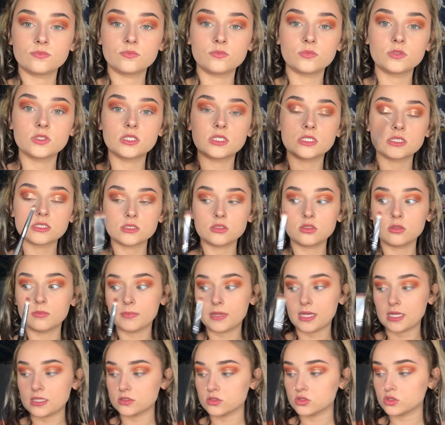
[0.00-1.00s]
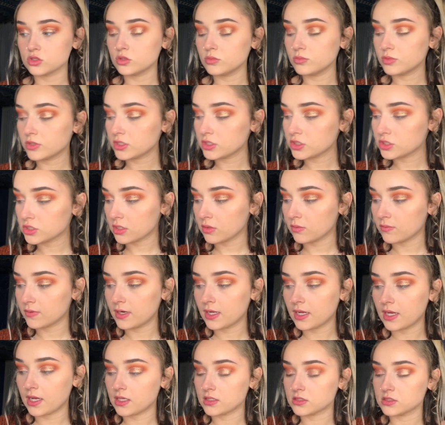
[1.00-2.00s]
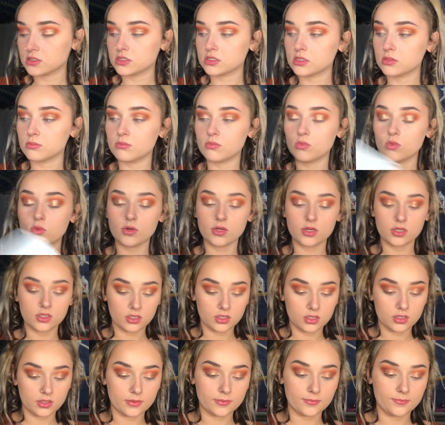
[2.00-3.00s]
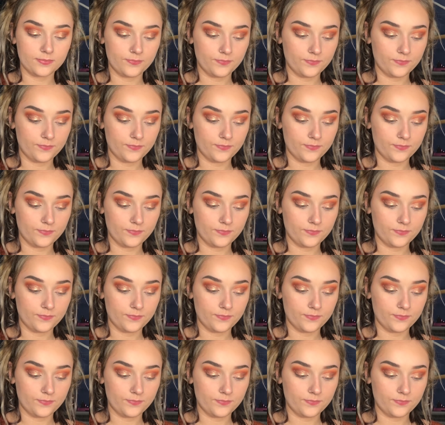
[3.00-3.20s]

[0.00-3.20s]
With this little pencil brush, I want to add some more of